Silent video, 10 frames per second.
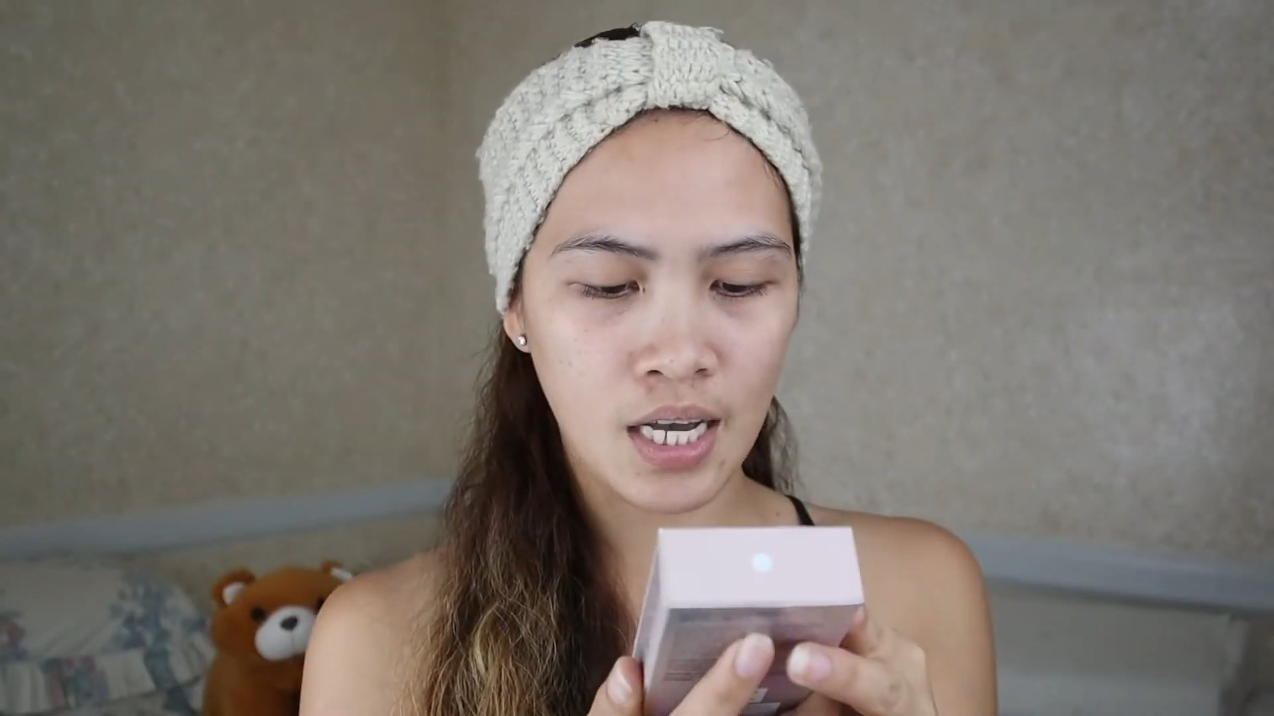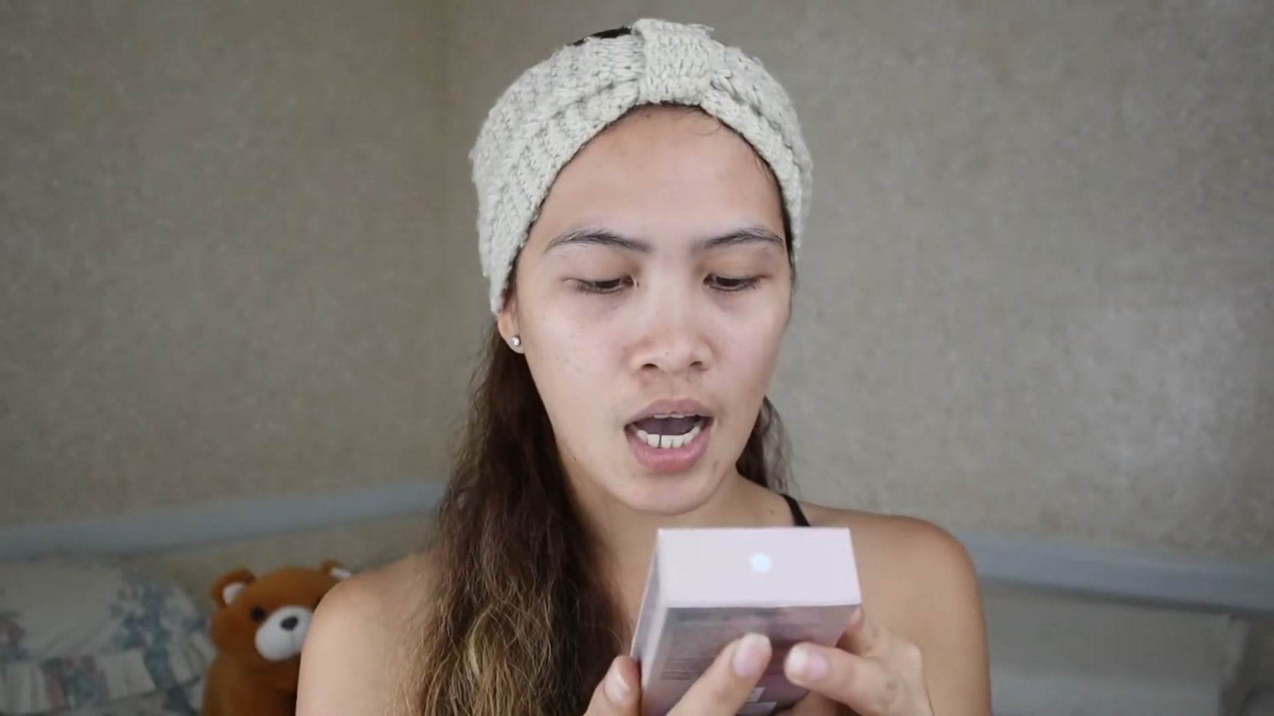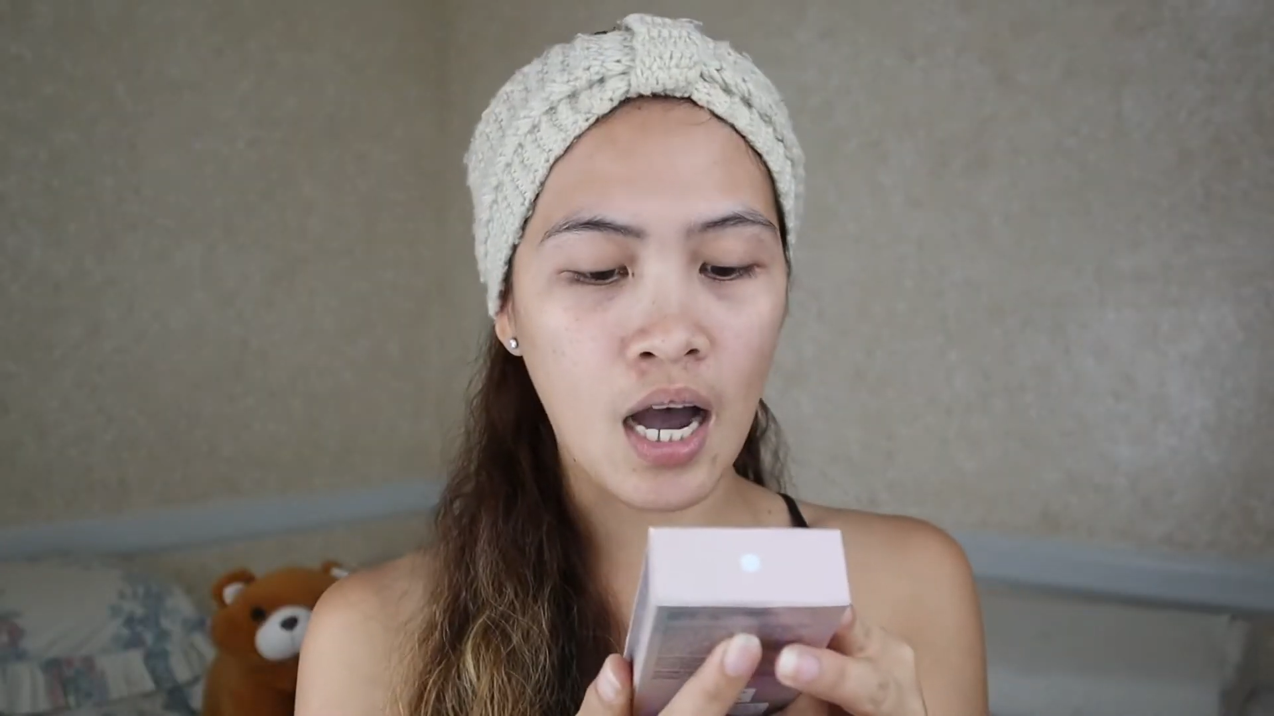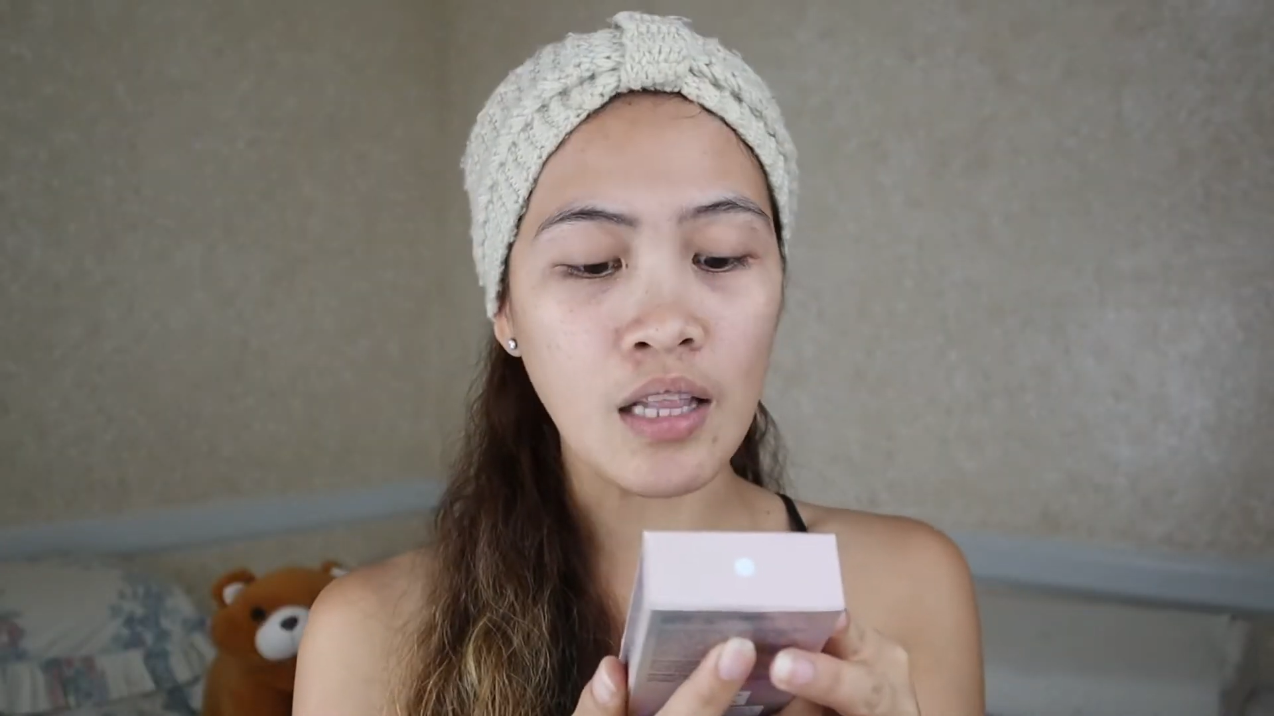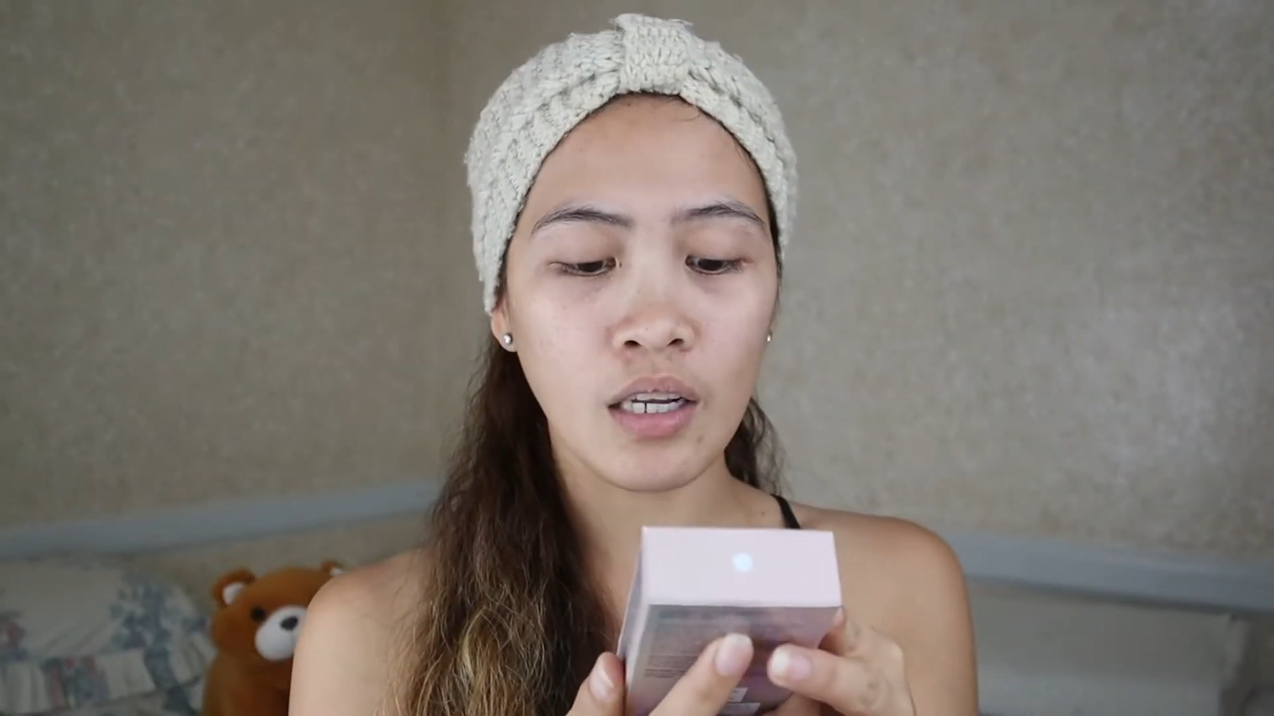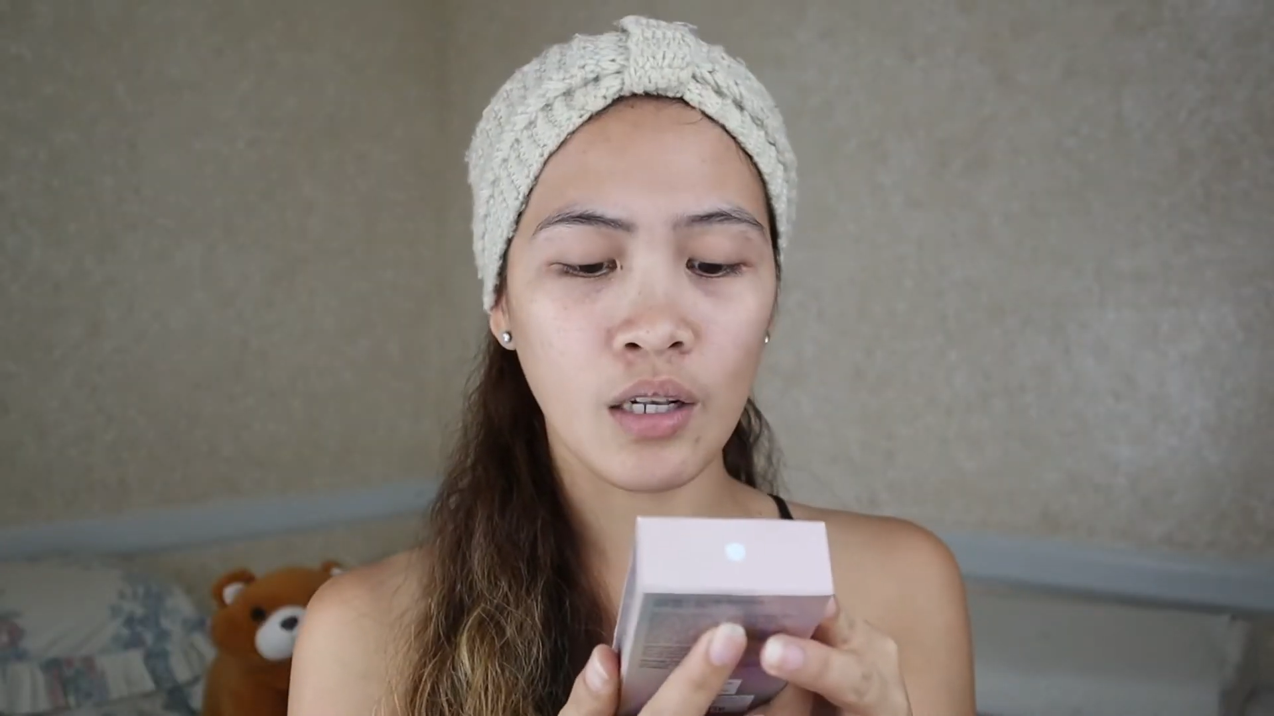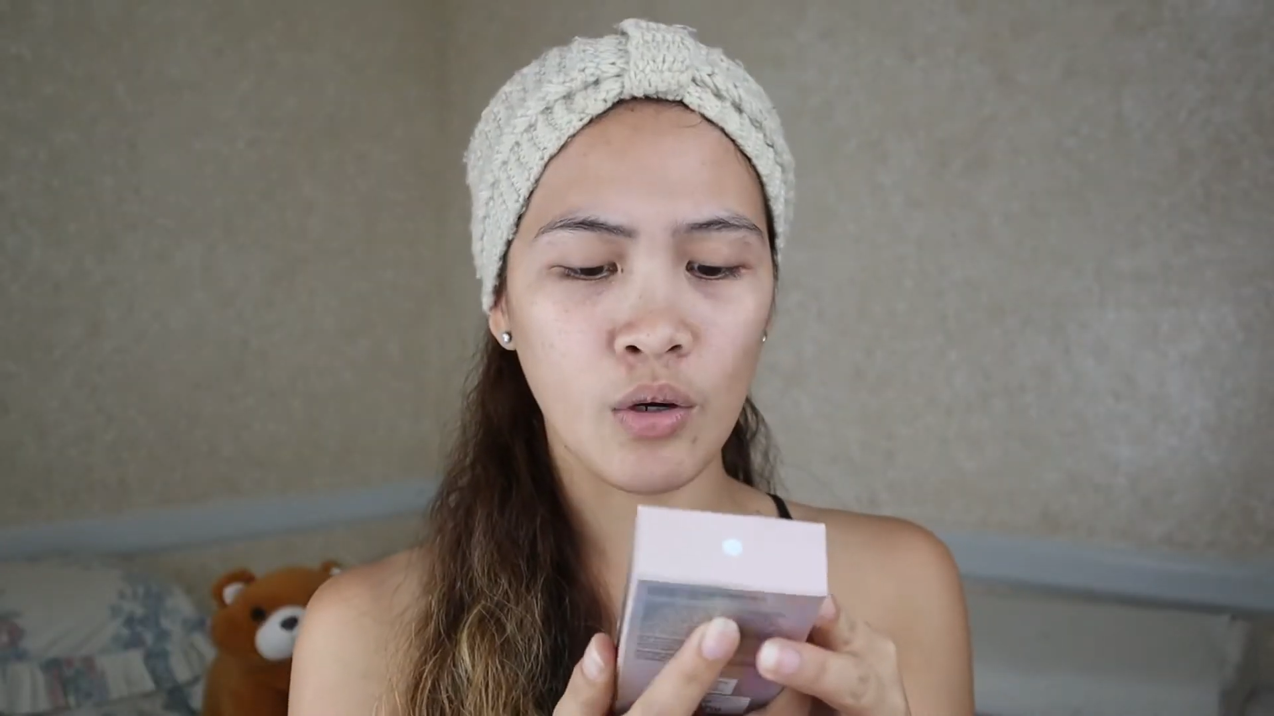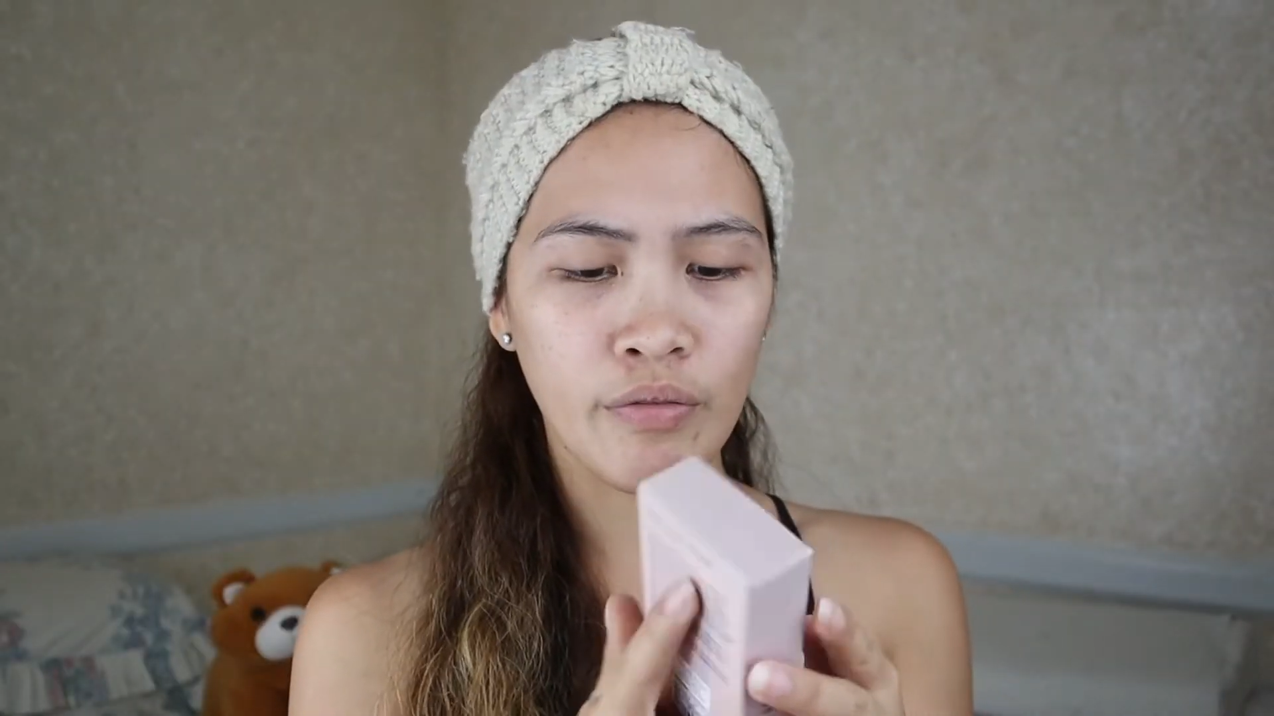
a Honey Glow